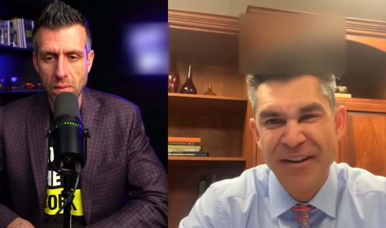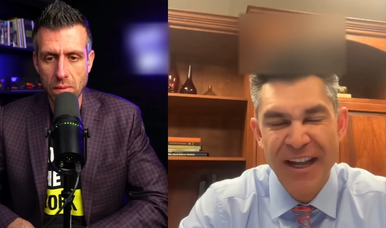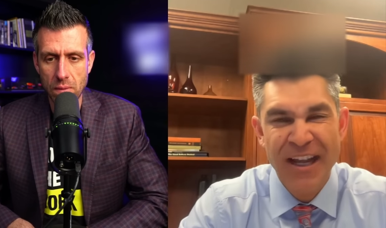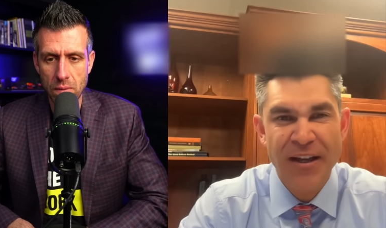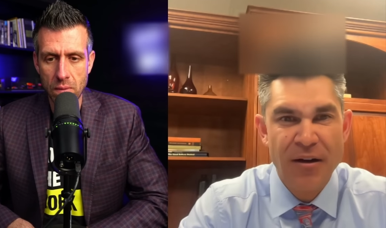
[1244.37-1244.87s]
Speaker 1: to
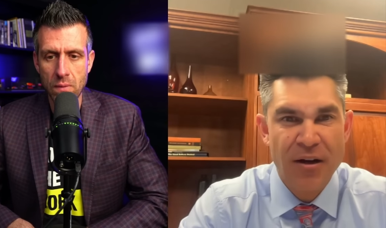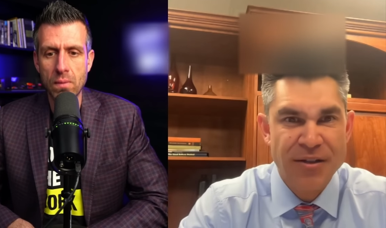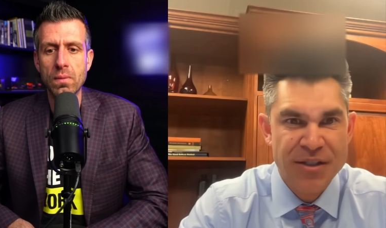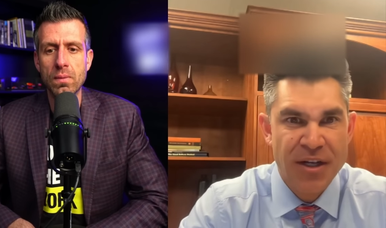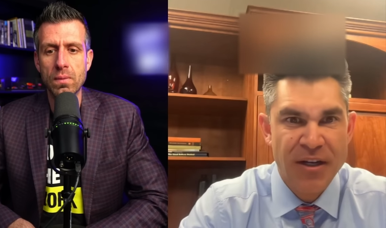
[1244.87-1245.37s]
eight on
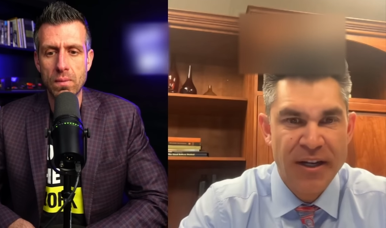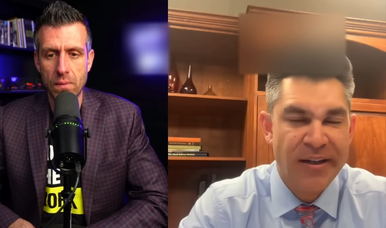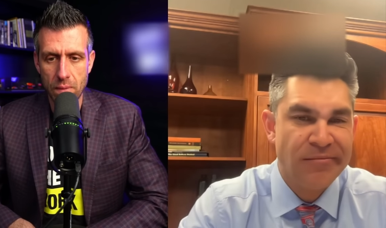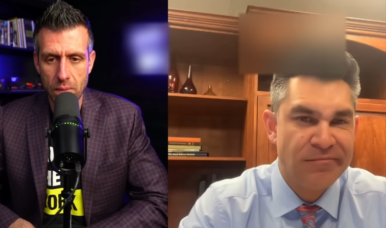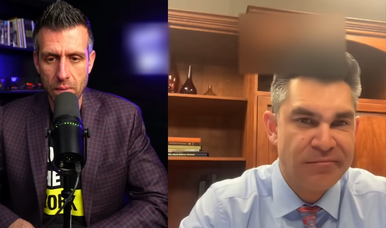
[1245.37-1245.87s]
Sunday.
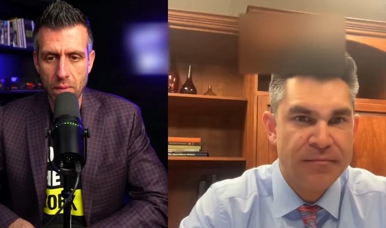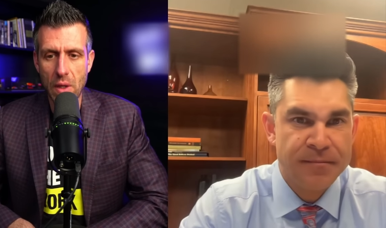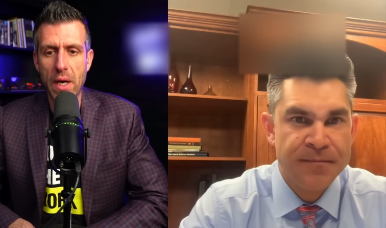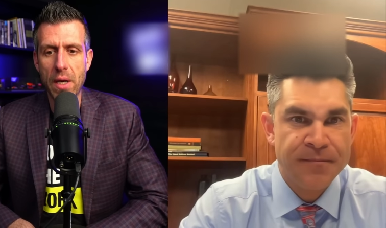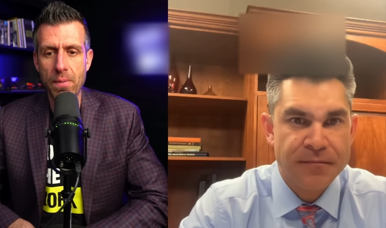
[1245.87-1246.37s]

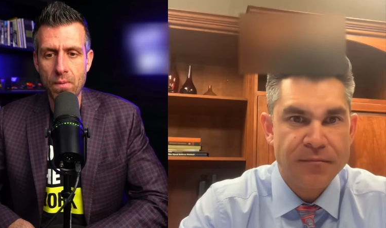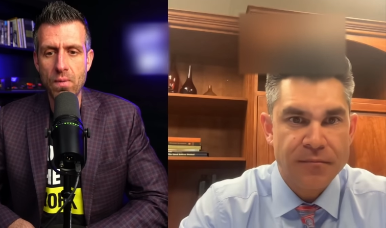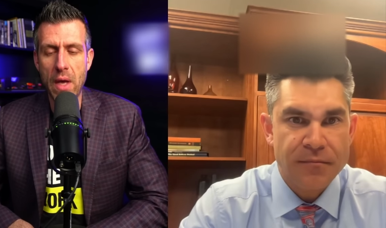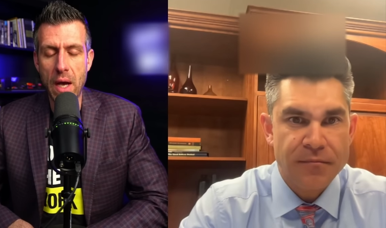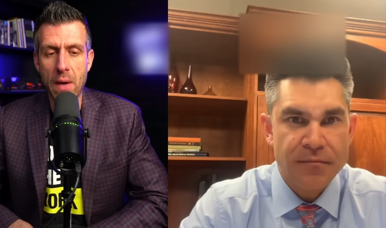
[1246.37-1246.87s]
Speaker 2: Got it.
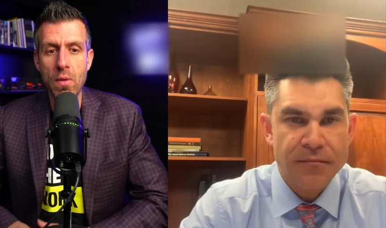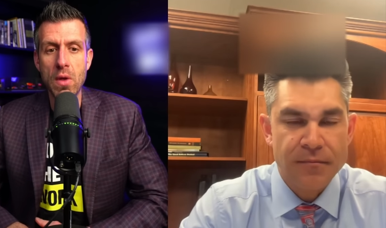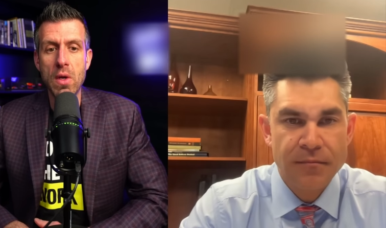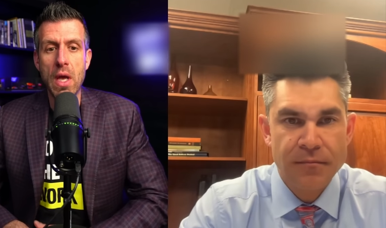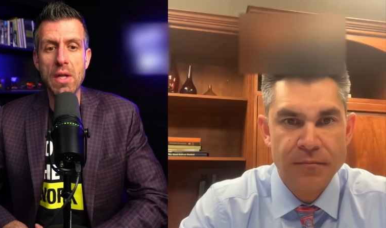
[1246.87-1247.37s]
Yeah.
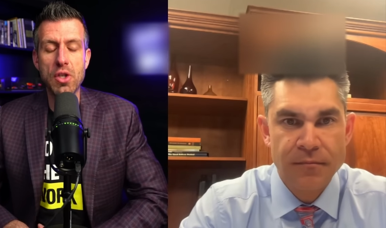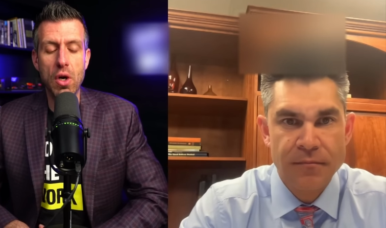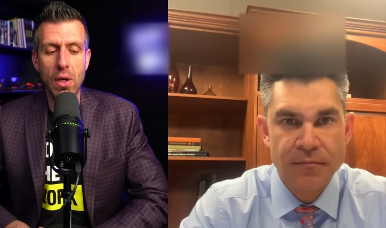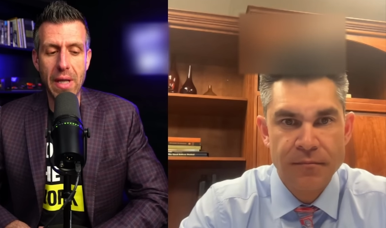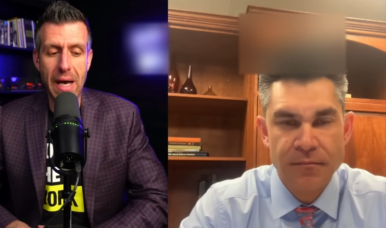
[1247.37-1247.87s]
And
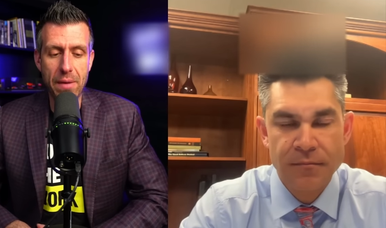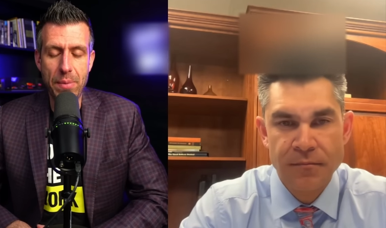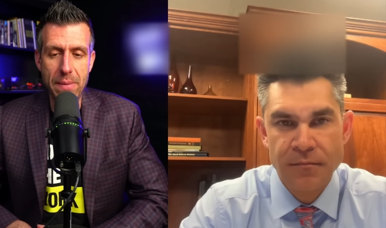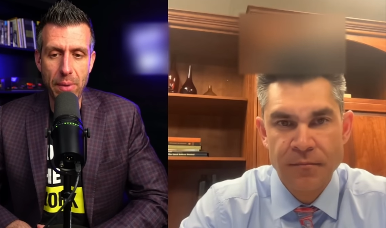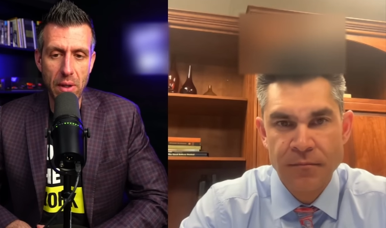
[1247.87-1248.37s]
so a lot of
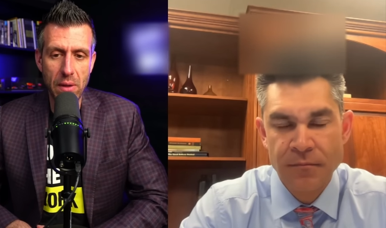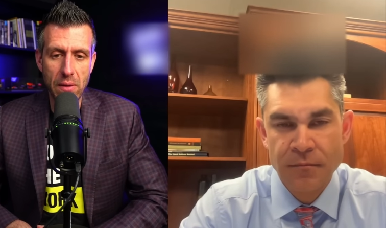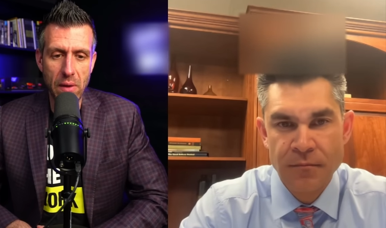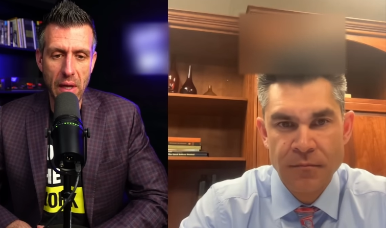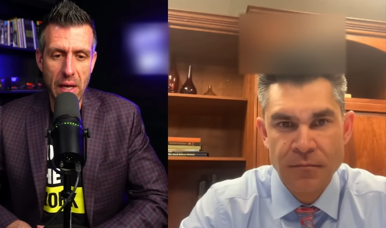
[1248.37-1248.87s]

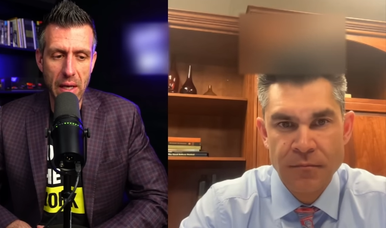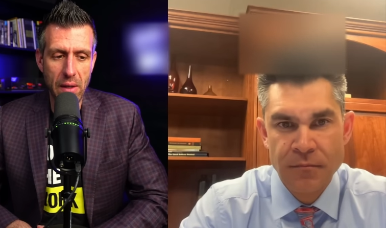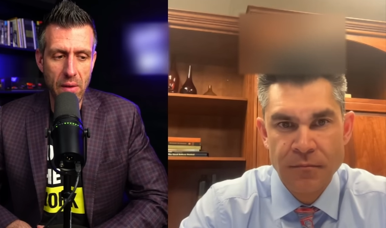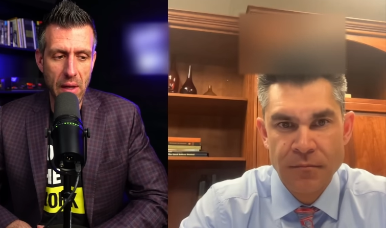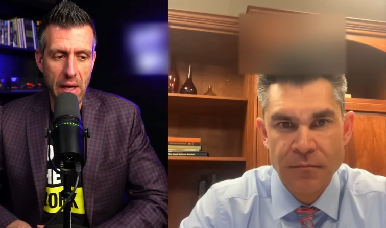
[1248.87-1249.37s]
people that
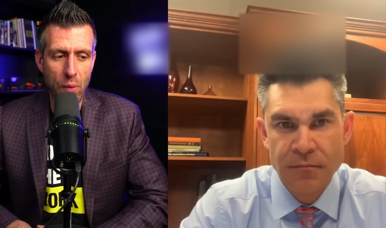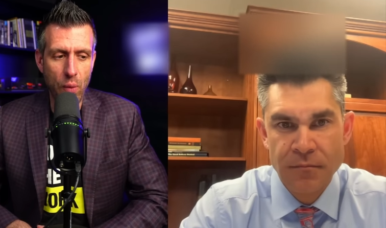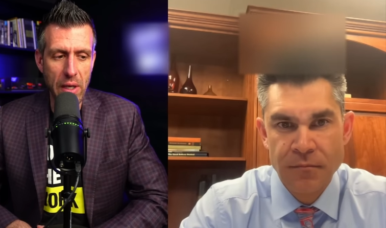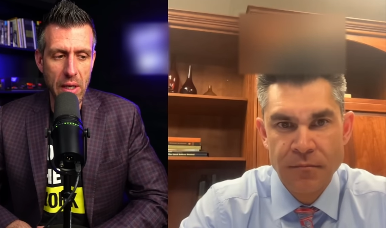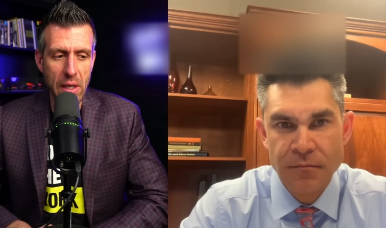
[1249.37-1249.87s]
that
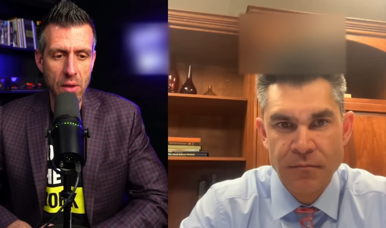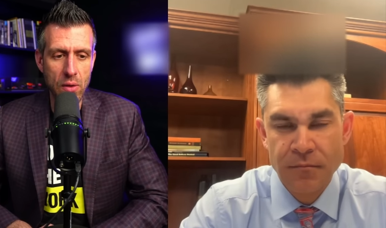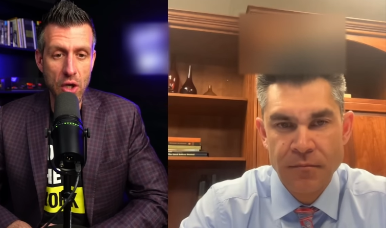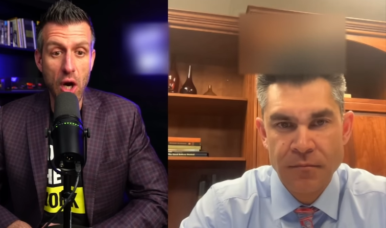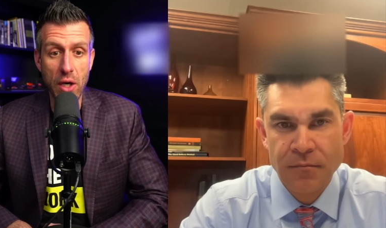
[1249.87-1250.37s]
we
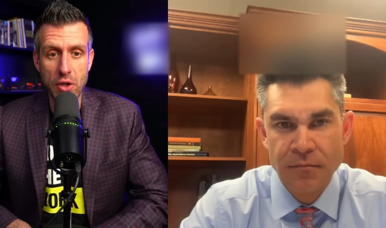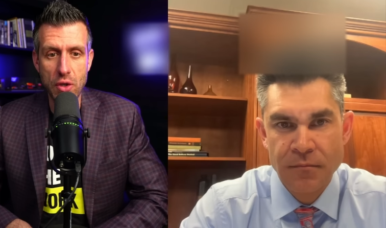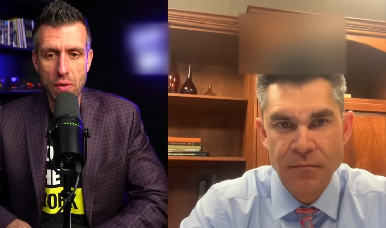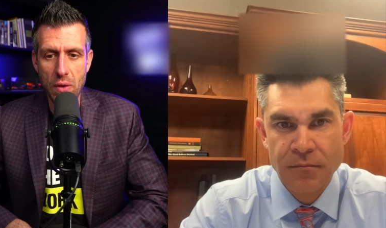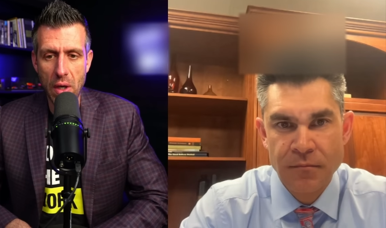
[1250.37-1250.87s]
talk
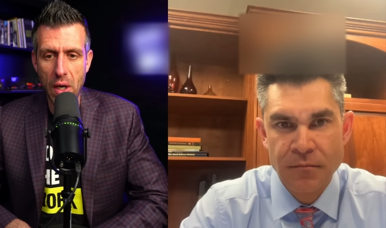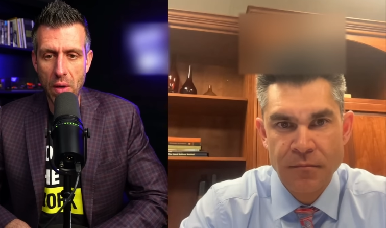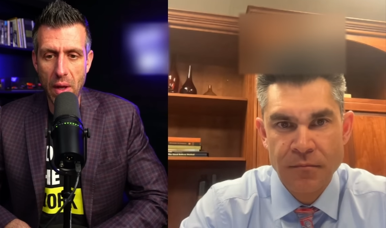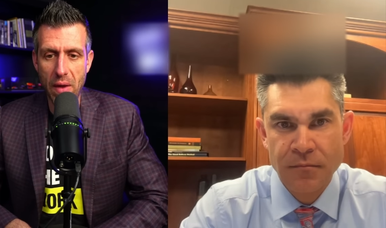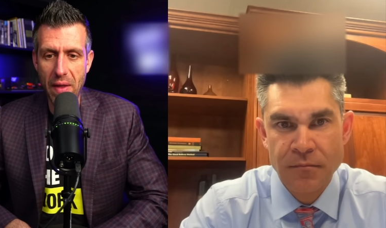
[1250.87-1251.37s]
to, uh,
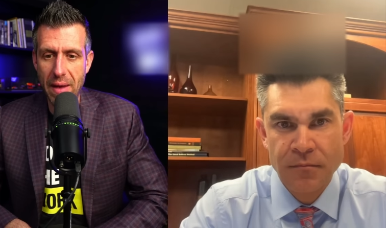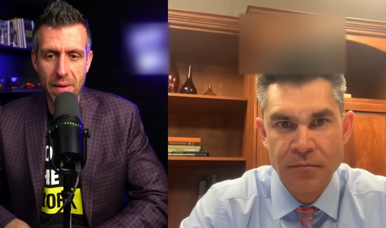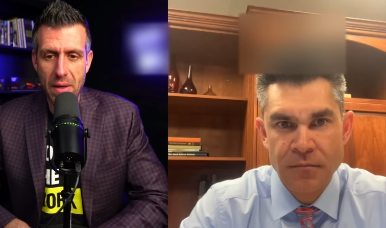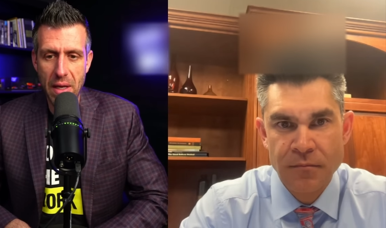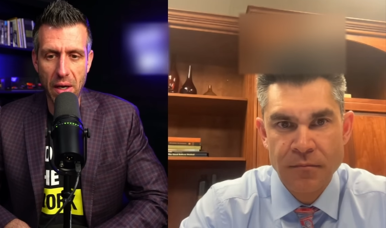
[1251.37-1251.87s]
whether that
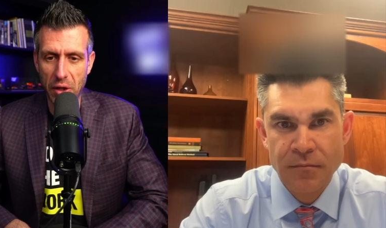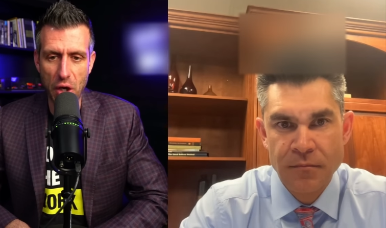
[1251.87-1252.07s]
in our